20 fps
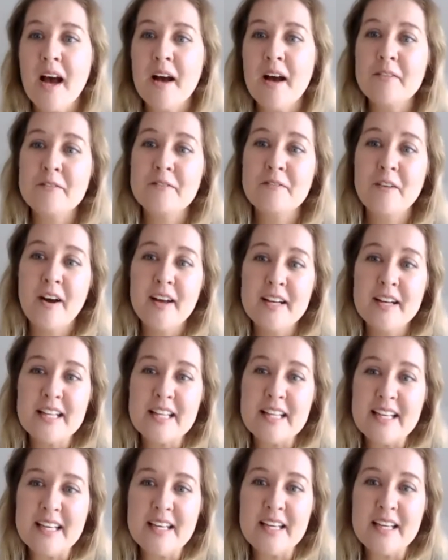
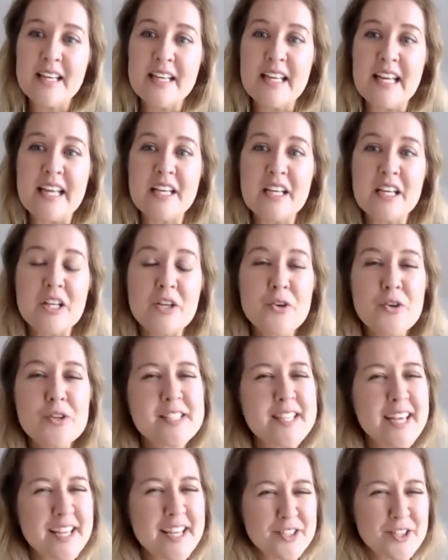Finally, include
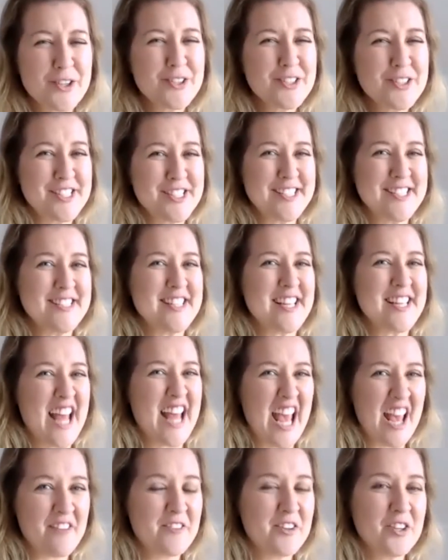technologies and
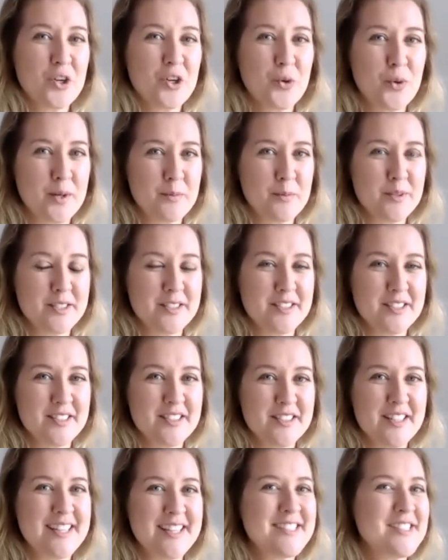heavy equipment.
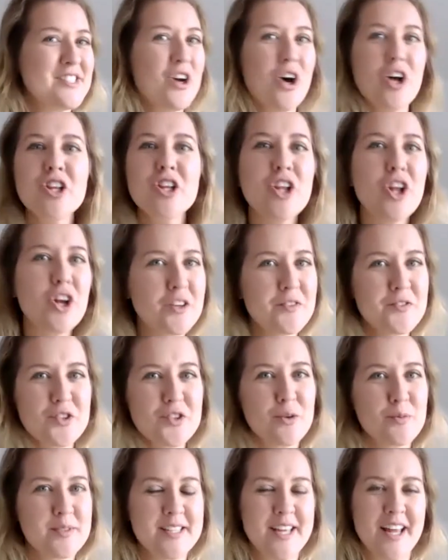There's not a lot of
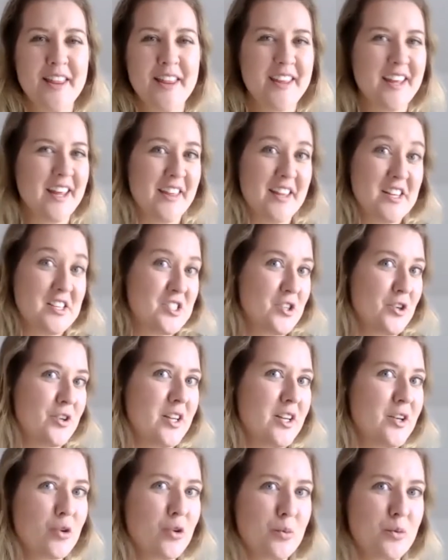jobs out there that don't
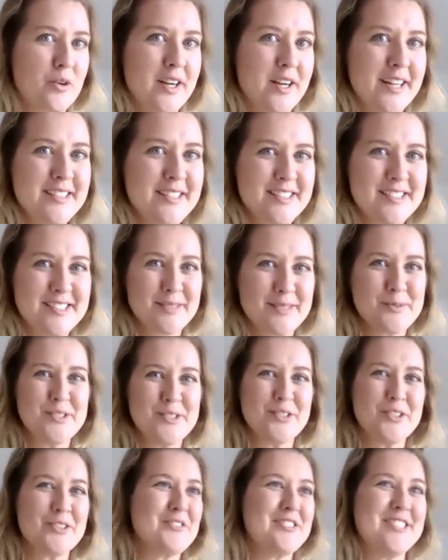incorporate some
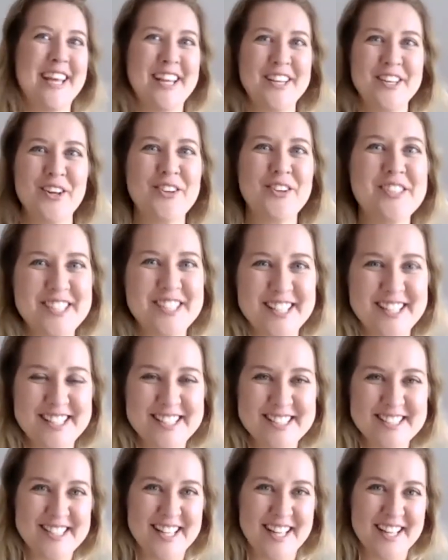sort of technology
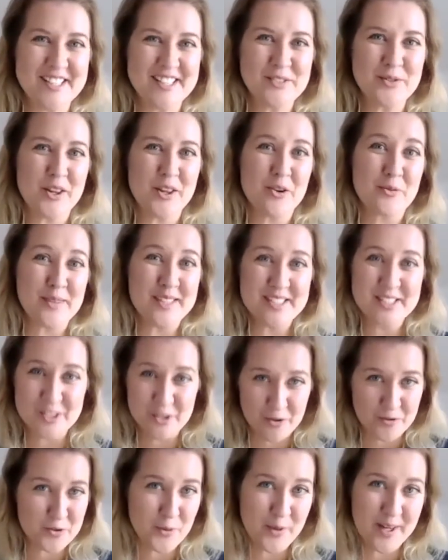these days, whether it be
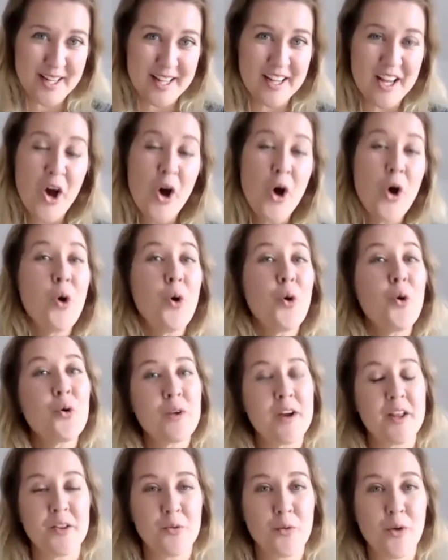software or
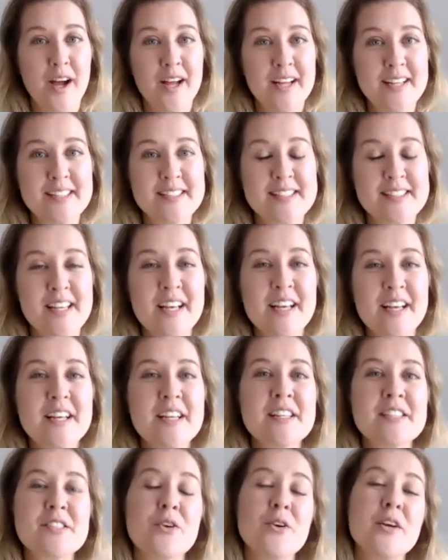otherwise.
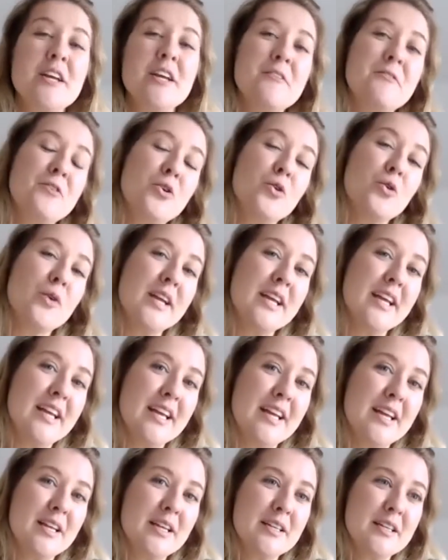So if you're
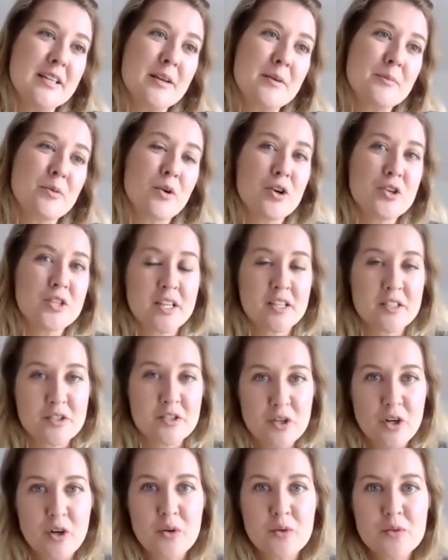in project
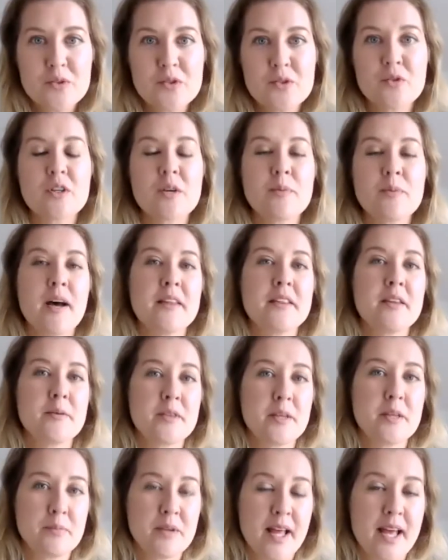controls, talk about
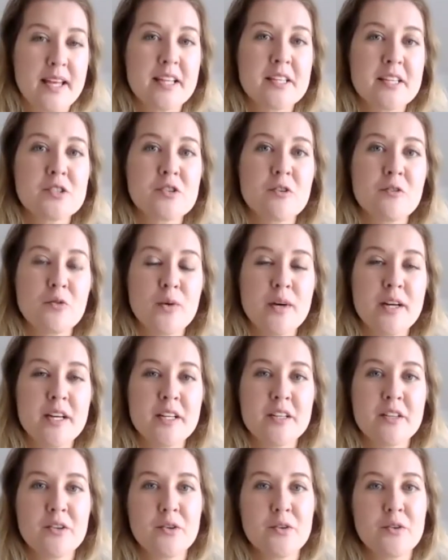the planning software
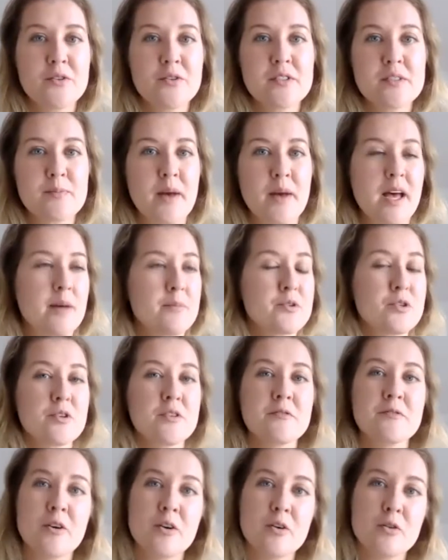you use. Perhaps you're
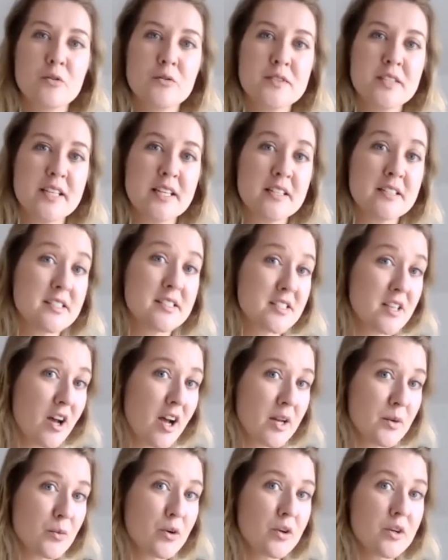involved in
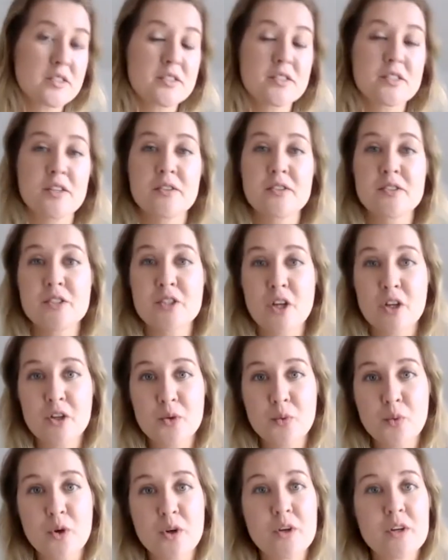design work, so
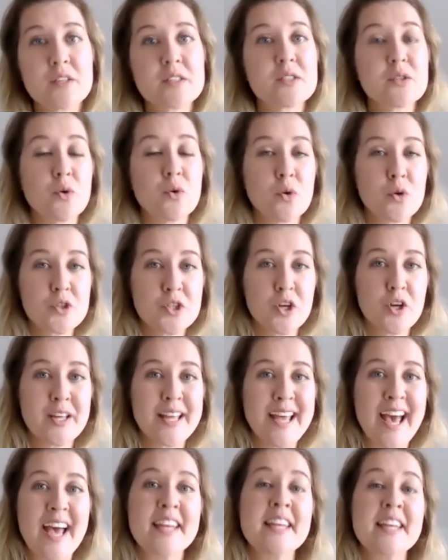SolidWorks,
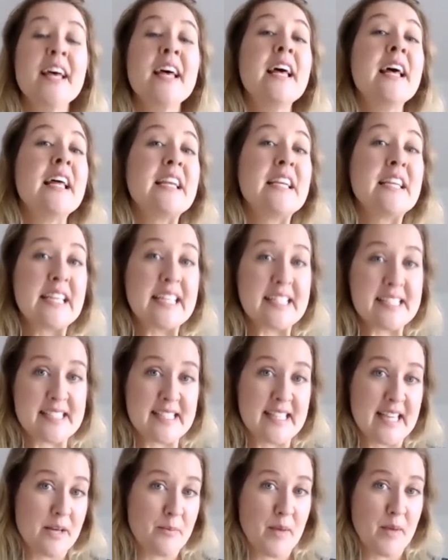AutoCAD, list
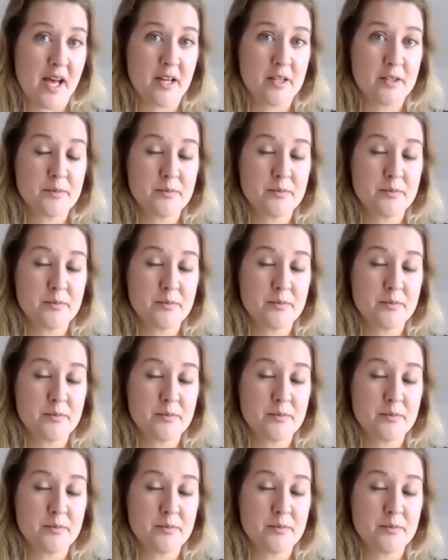them out.